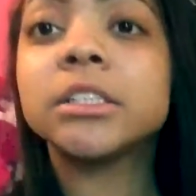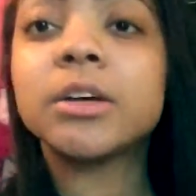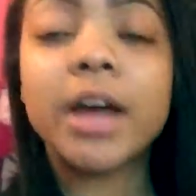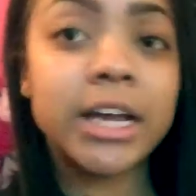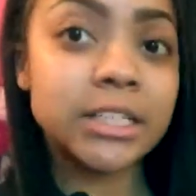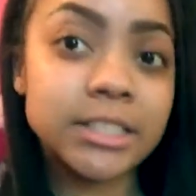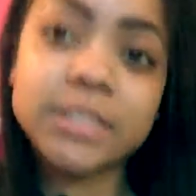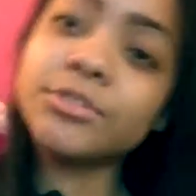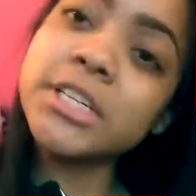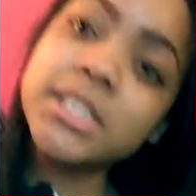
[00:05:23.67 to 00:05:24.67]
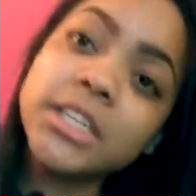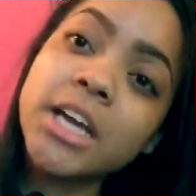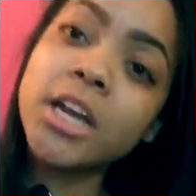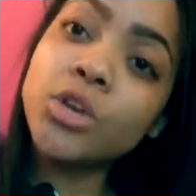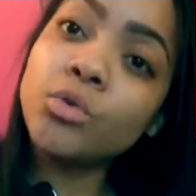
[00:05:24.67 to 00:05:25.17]
So I just
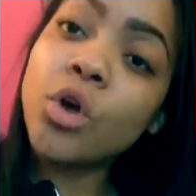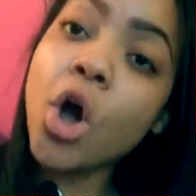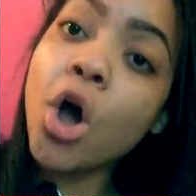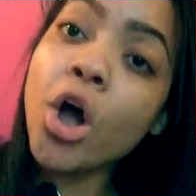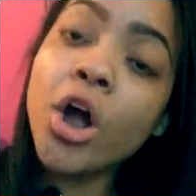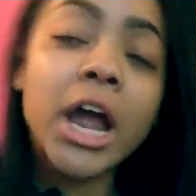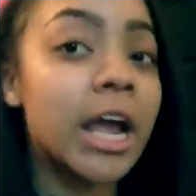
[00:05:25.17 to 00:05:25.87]
recently got a new car.